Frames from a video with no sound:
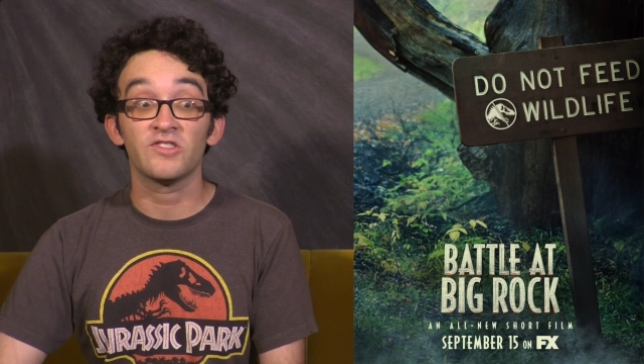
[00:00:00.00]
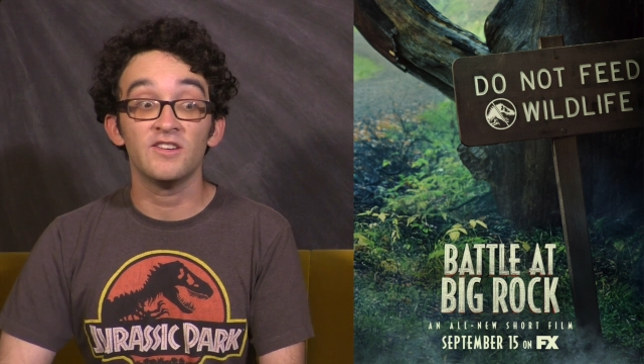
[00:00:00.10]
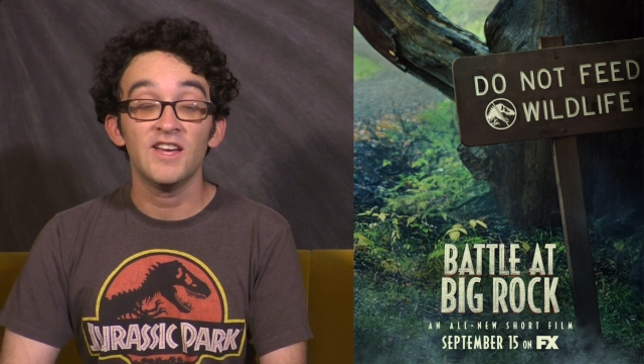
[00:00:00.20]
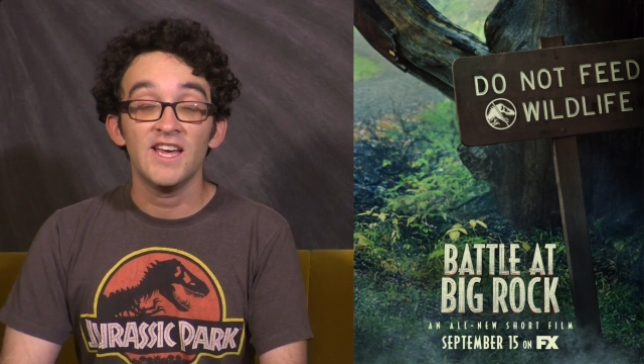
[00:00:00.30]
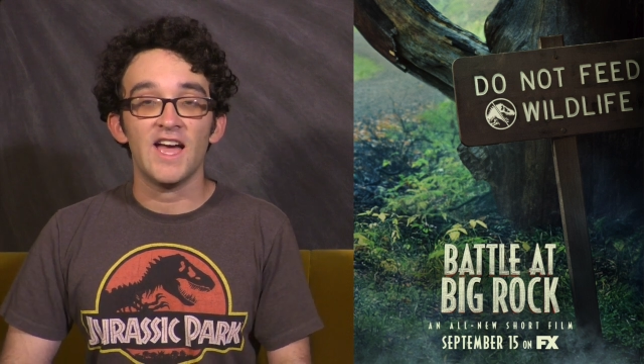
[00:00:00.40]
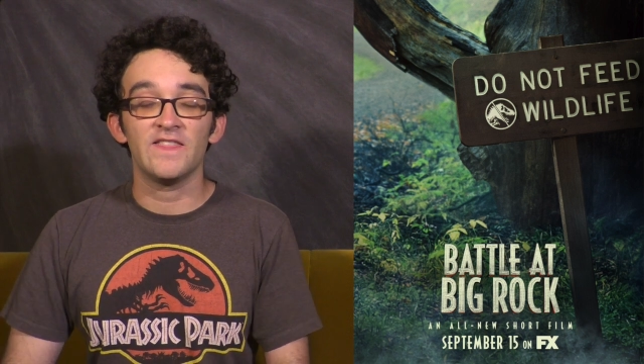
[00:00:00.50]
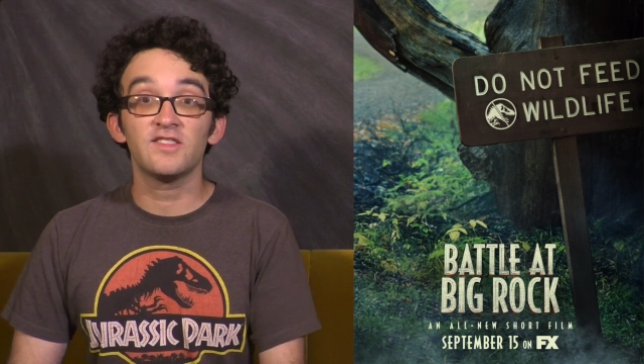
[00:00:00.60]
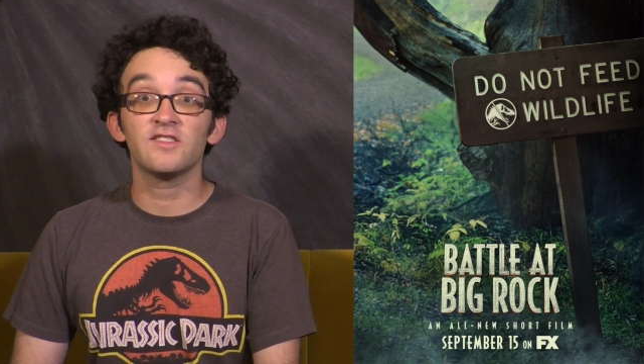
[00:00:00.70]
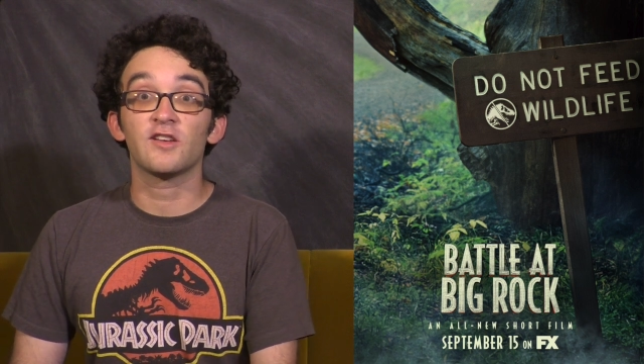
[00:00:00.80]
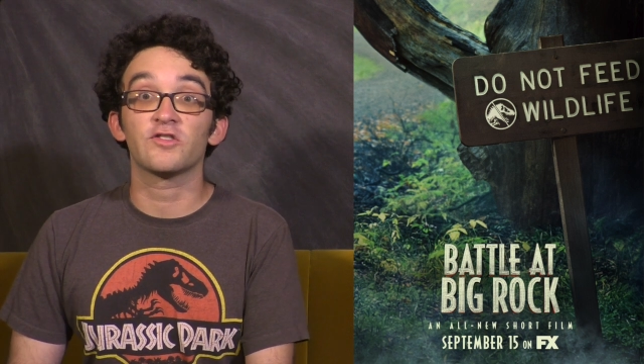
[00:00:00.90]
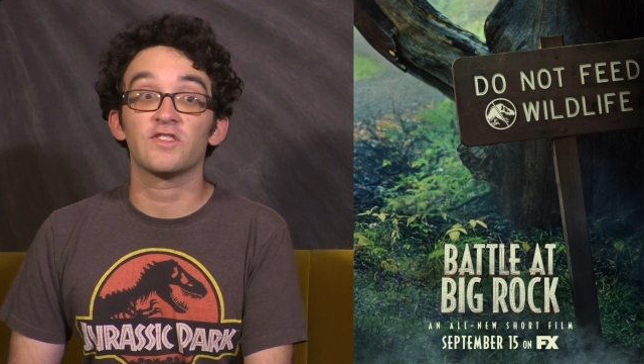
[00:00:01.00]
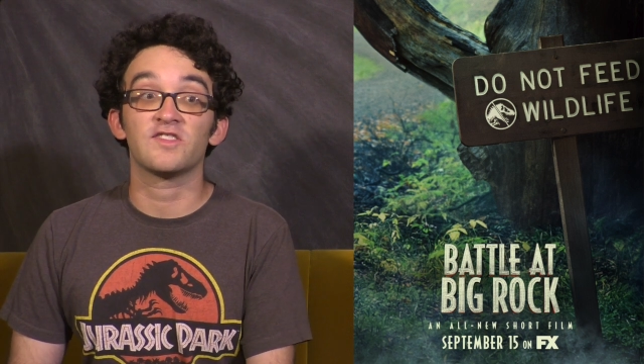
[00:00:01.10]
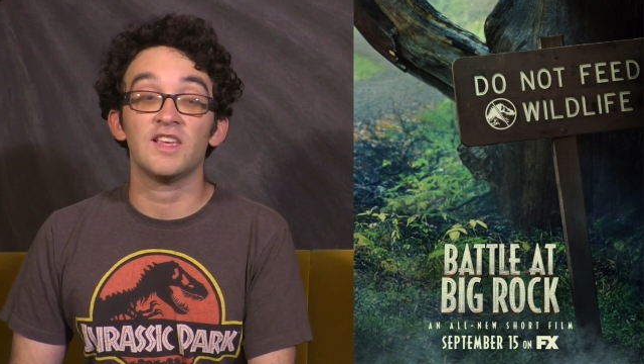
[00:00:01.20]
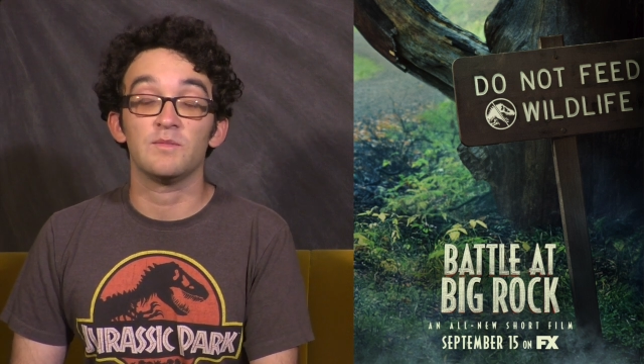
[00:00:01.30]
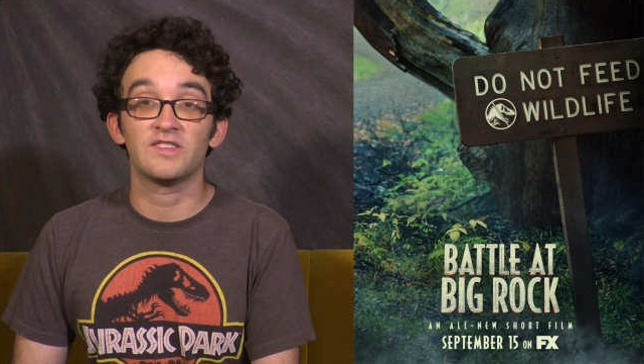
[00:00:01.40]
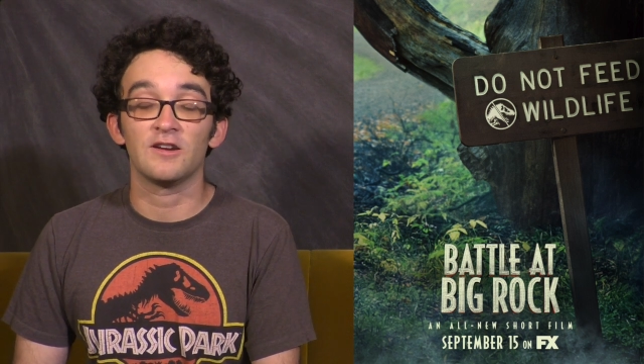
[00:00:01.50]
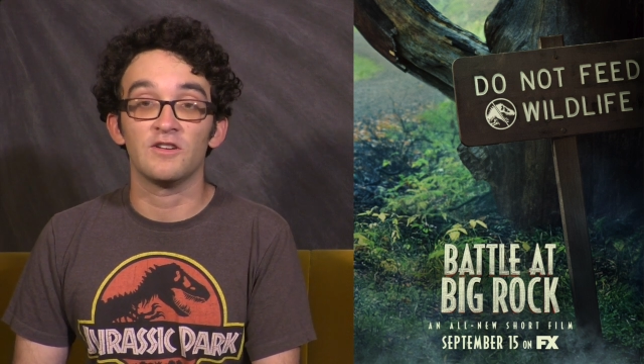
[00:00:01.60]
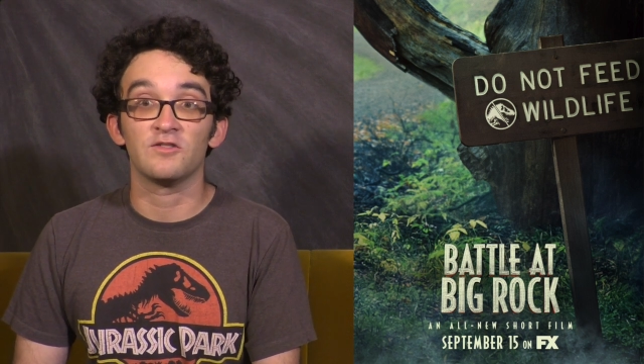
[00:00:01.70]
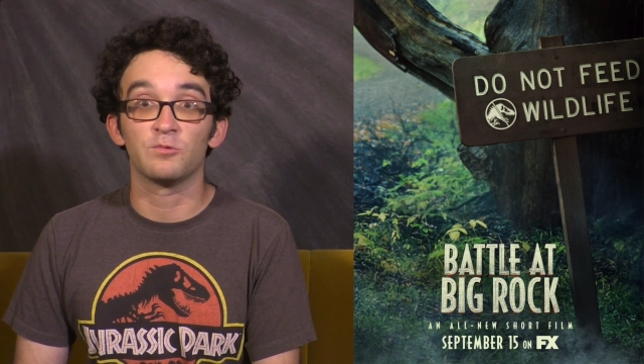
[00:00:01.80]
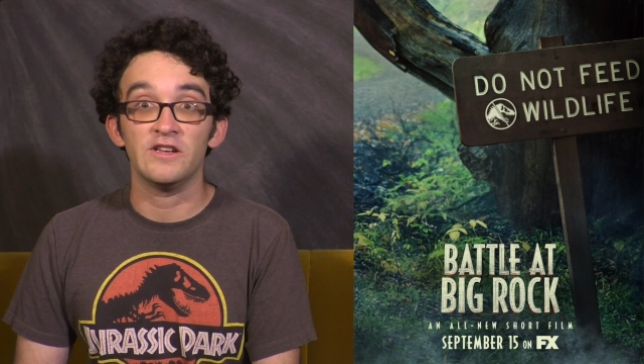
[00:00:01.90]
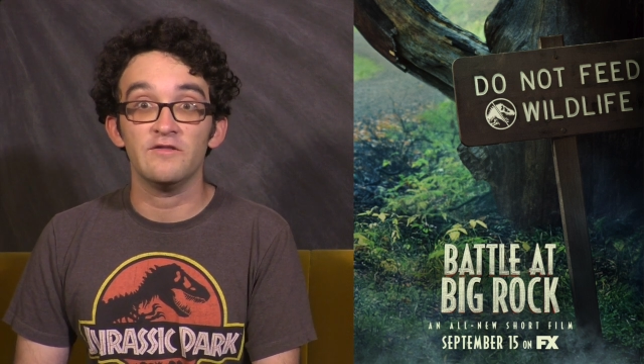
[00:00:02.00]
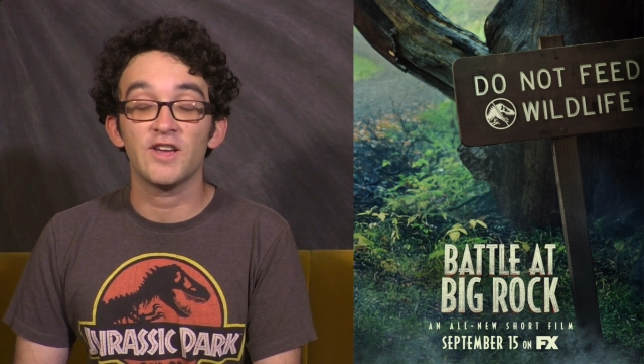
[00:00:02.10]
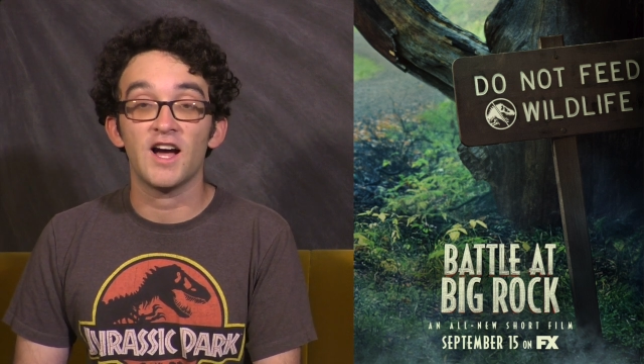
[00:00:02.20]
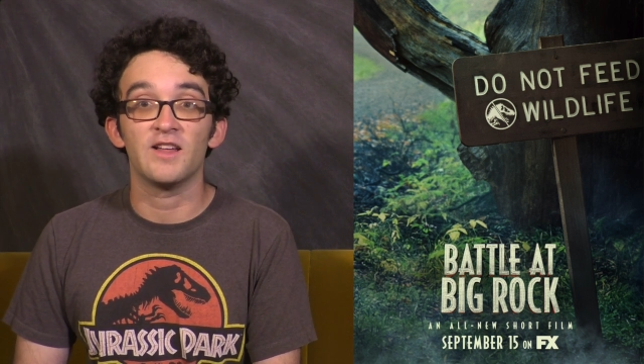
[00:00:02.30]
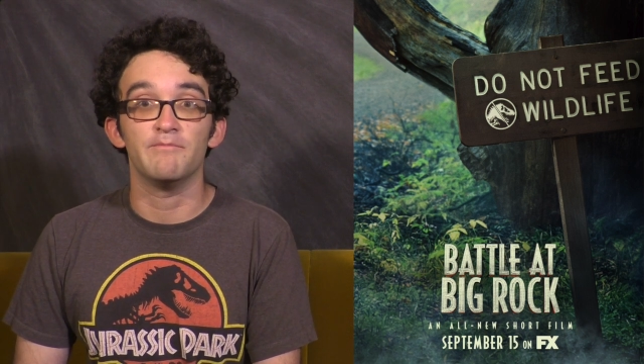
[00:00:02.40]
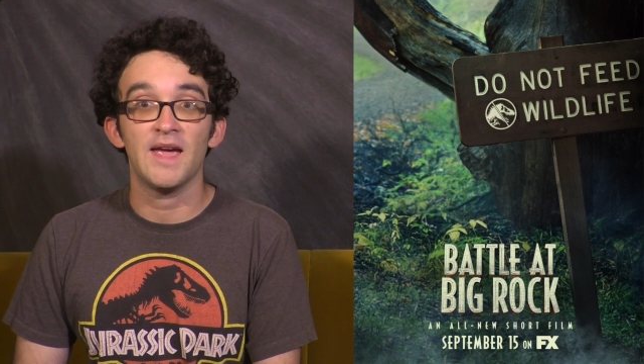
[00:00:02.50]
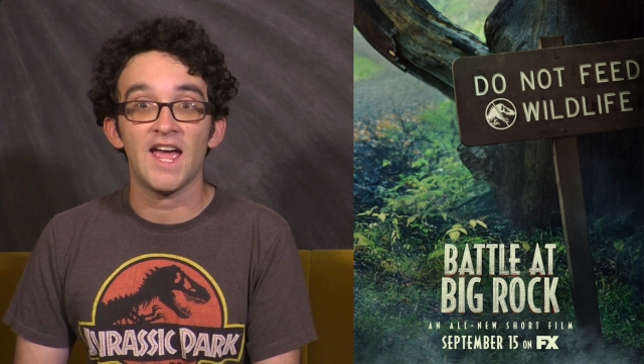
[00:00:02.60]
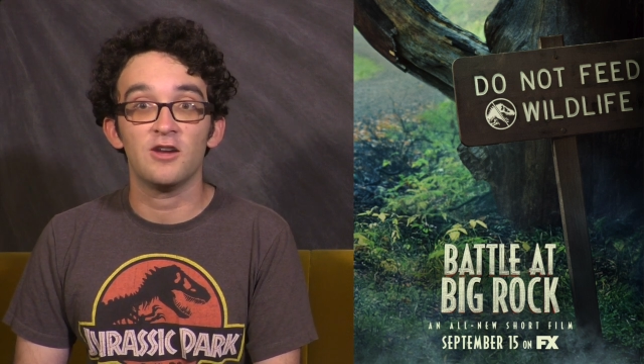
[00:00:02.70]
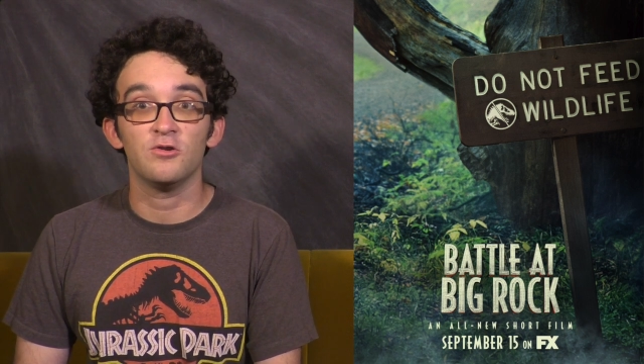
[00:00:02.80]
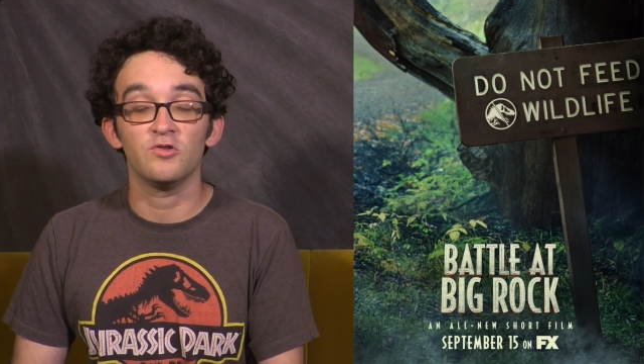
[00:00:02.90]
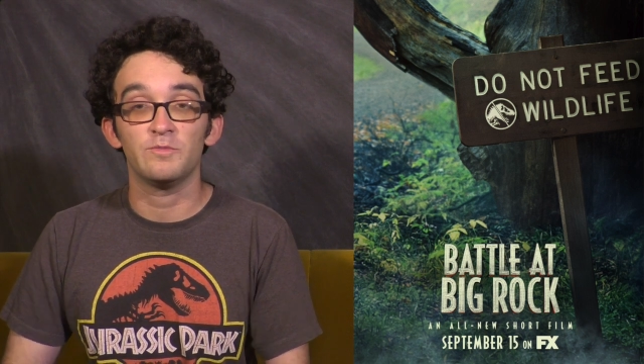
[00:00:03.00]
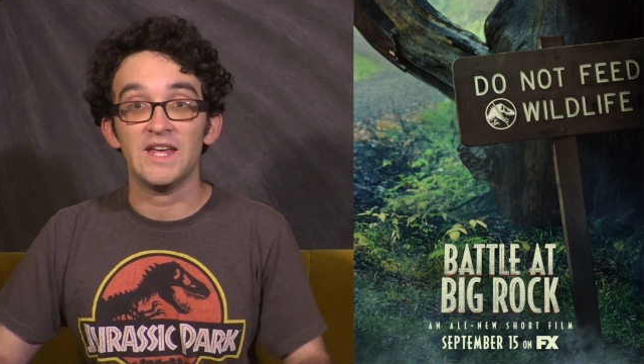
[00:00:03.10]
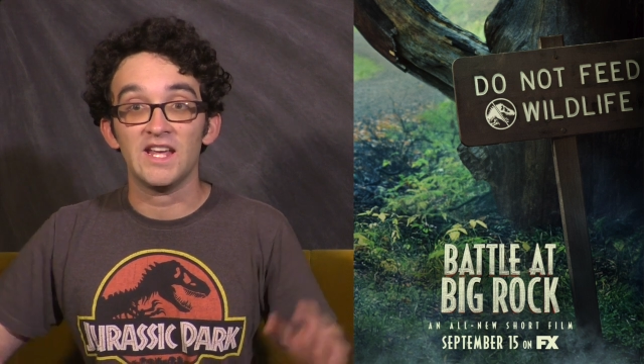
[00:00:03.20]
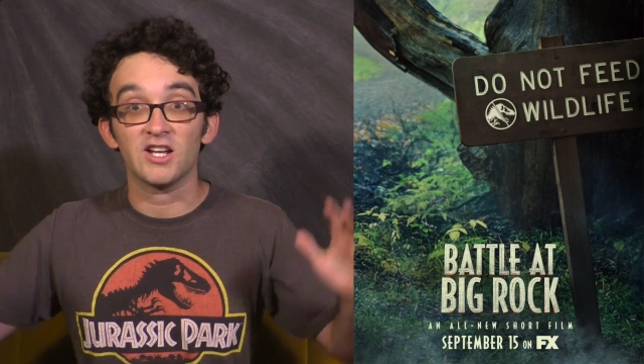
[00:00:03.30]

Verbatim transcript: And this is also the same series where you've got a man who's being